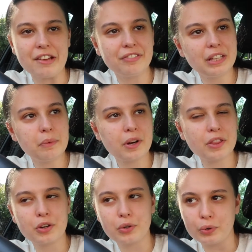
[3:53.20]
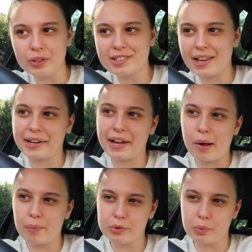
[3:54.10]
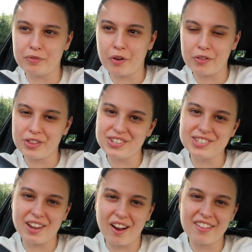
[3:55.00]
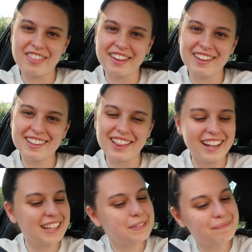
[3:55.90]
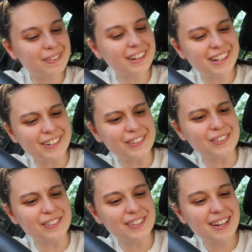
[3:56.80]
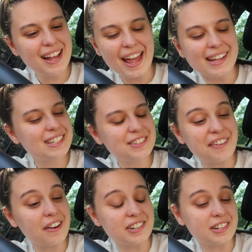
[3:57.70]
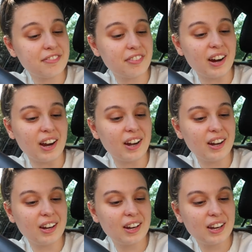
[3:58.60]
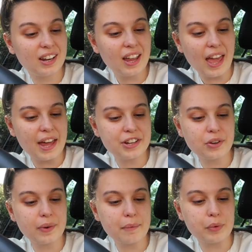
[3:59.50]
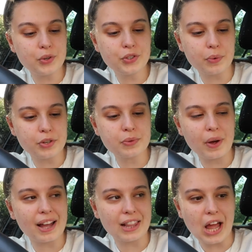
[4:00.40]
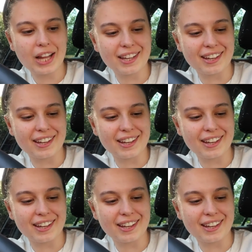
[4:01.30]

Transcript: definitely one of the cooler sounding albums we've heard this year, I think. Like, it's pretty cool. It's just very different. And it's not what I'm used to, which is why I like